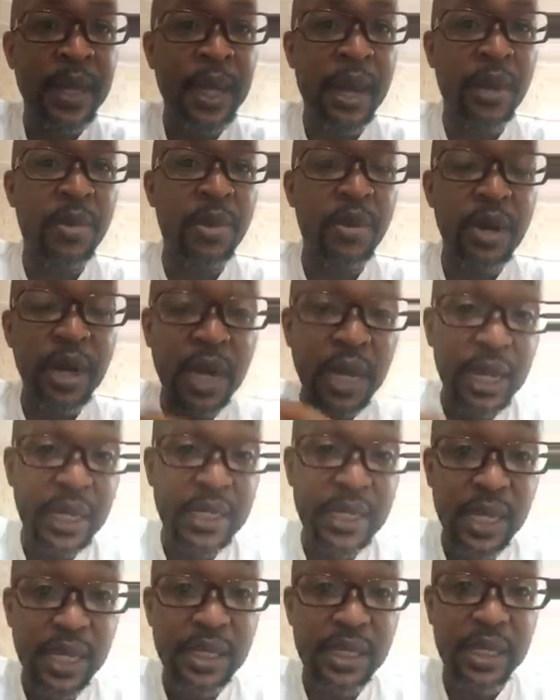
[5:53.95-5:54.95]
And we're really
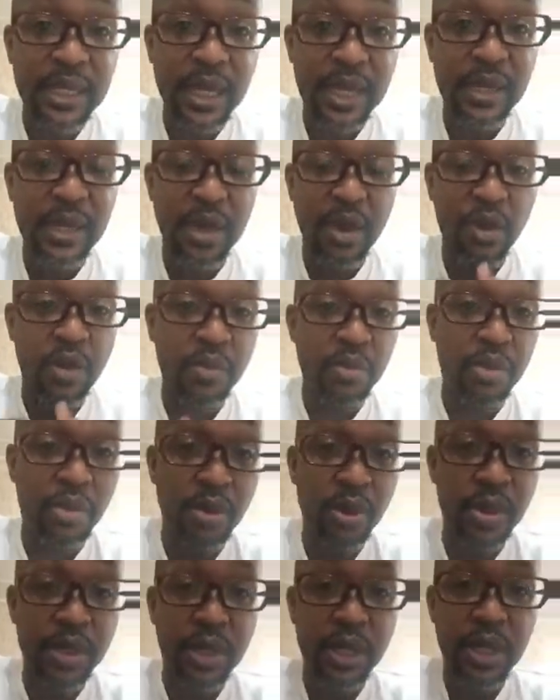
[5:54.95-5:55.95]
excited that they're on
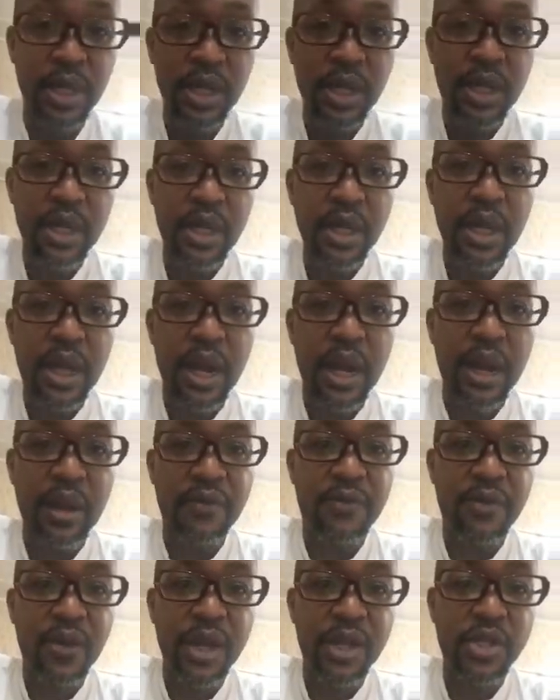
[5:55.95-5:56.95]
board
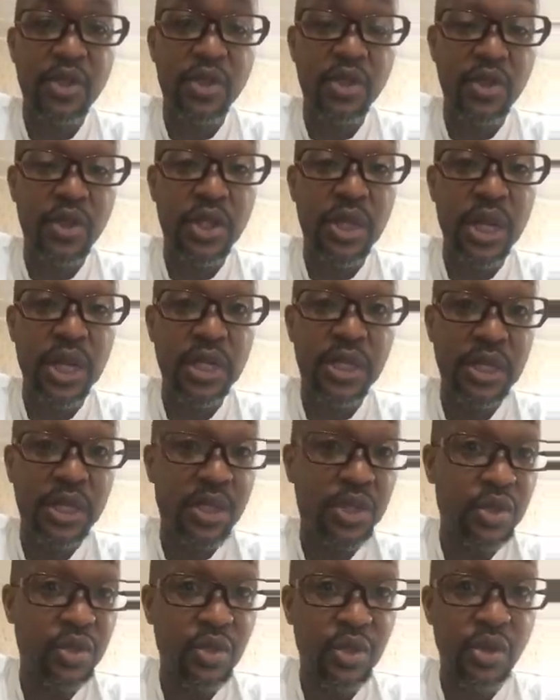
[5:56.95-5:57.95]
for us to start
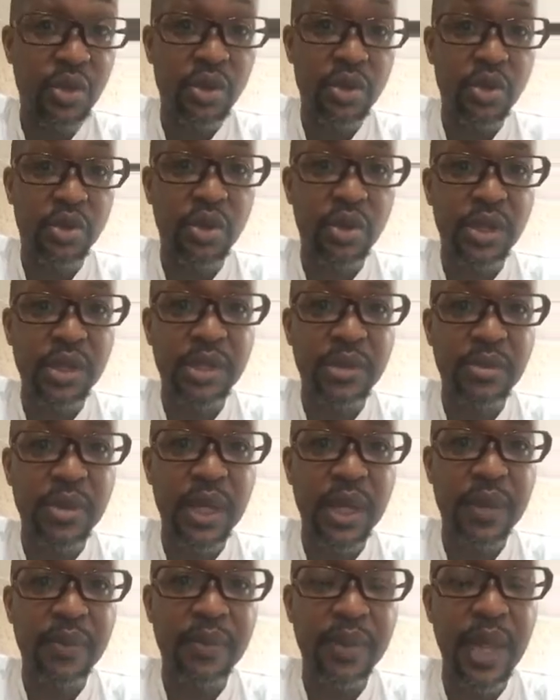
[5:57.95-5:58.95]
this rural tourism
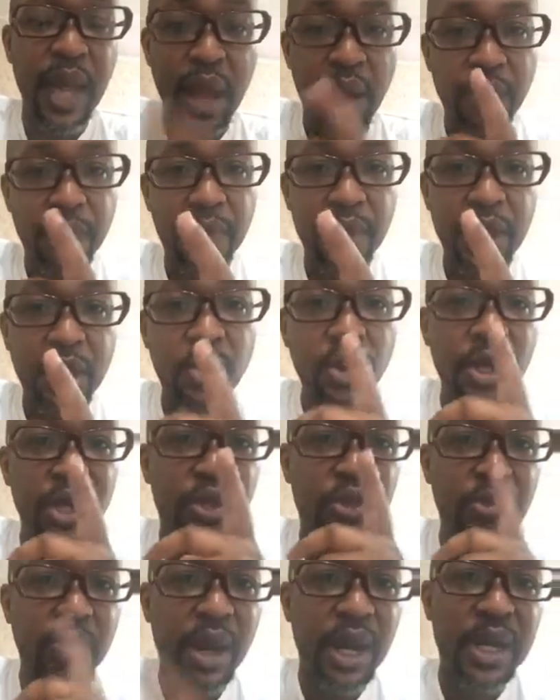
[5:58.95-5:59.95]
thing. Now, in order
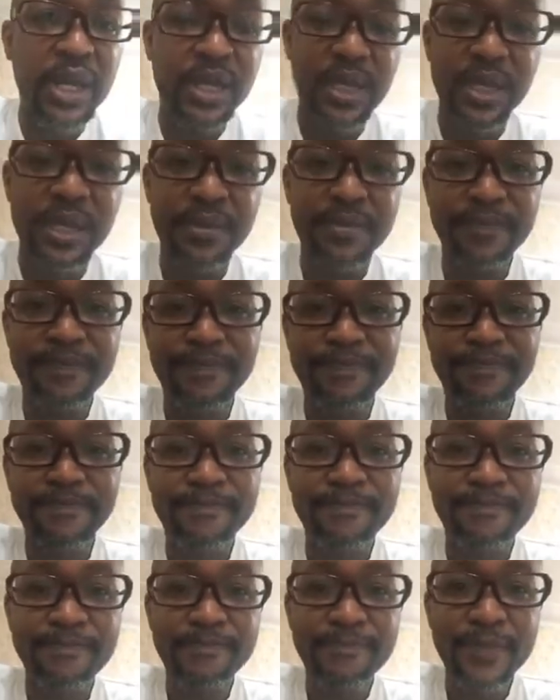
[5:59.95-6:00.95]
to market it,
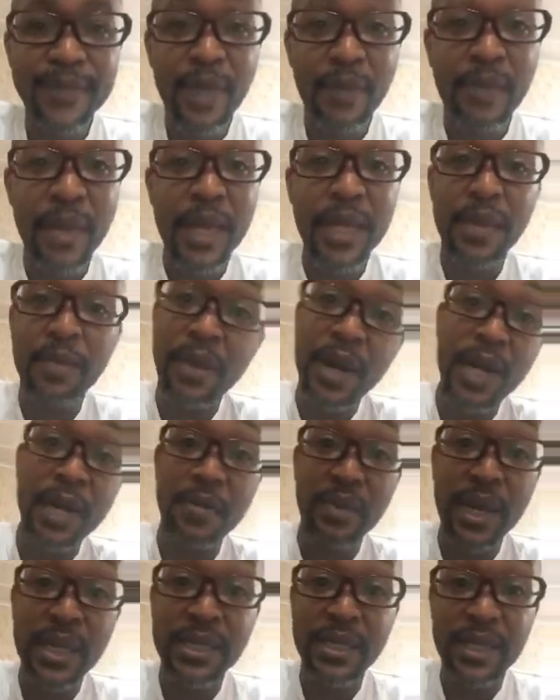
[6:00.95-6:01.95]
being the brand
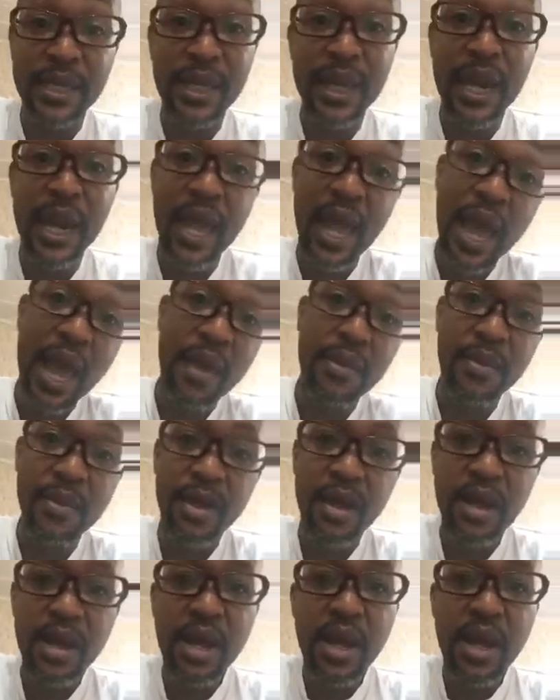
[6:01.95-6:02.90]
ambassador that I am,